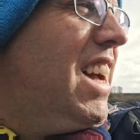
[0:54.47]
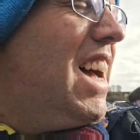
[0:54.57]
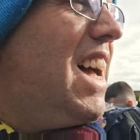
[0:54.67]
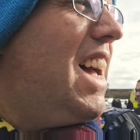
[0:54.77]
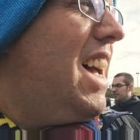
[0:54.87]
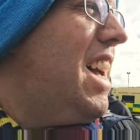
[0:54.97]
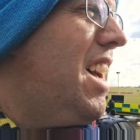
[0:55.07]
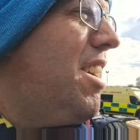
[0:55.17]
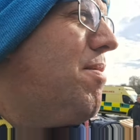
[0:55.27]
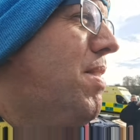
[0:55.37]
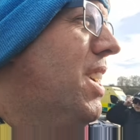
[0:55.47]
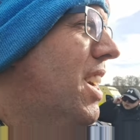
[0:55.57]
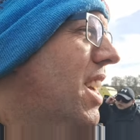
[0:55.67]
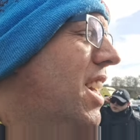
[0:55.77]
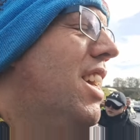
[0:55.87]
Am
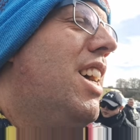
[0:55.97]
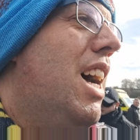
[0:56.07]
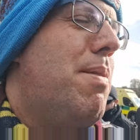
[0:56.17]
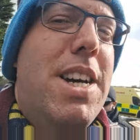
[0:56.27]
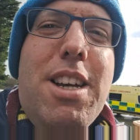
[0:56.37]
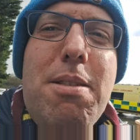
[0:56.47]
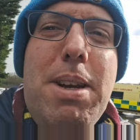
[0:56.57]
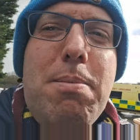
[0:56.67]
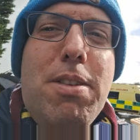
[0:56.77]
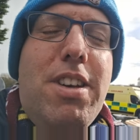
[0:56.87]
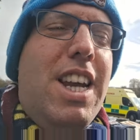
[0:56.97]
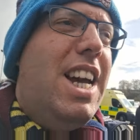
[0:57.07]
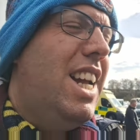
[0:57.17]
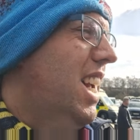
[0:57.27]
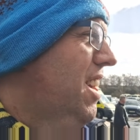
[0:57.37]
I coming
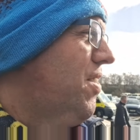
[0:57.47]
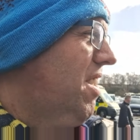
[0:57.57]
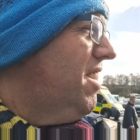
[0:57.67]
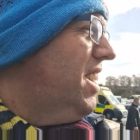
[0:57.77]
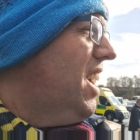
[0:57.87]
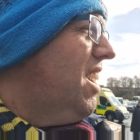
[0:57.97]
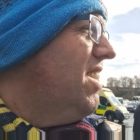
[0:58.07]
Monday? As far as I know,